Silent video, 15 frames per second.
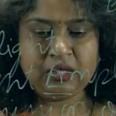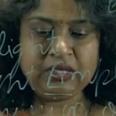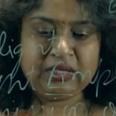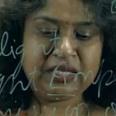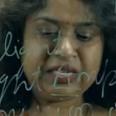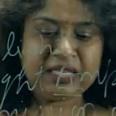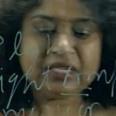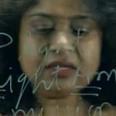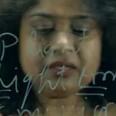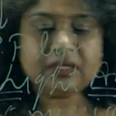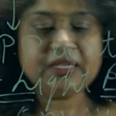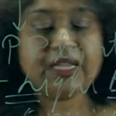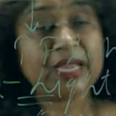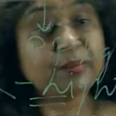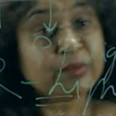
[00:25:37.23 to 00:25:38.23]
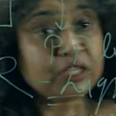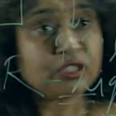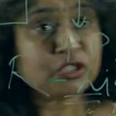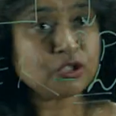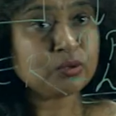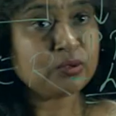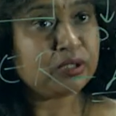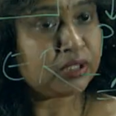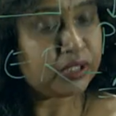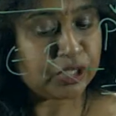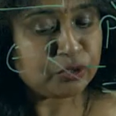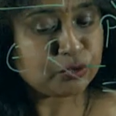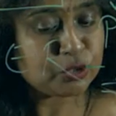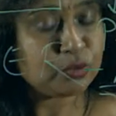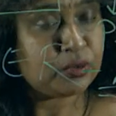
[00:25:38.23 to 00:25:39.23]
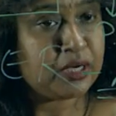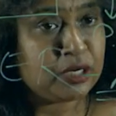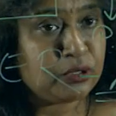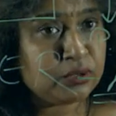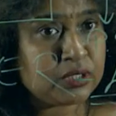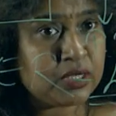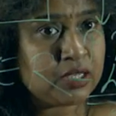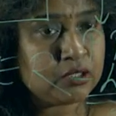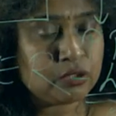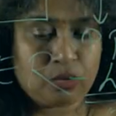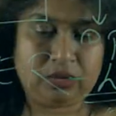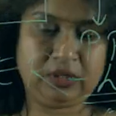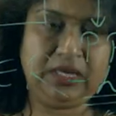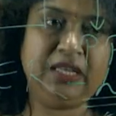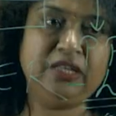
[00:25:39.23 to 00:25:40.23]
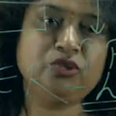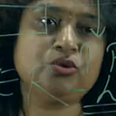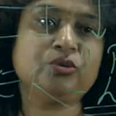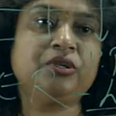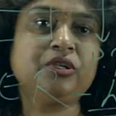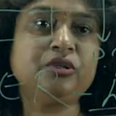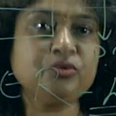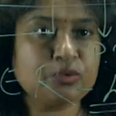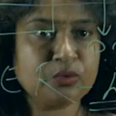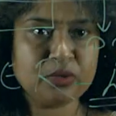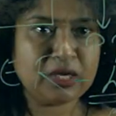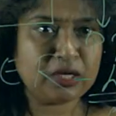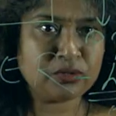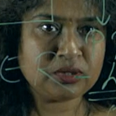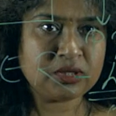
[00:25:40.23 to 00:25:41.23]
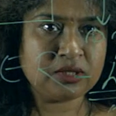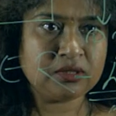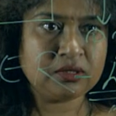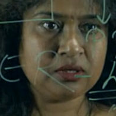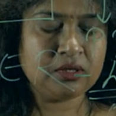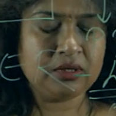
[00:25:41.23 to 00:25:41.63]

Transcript: then either the diameter should reduce to a nano size or the length should reduce to a nano size.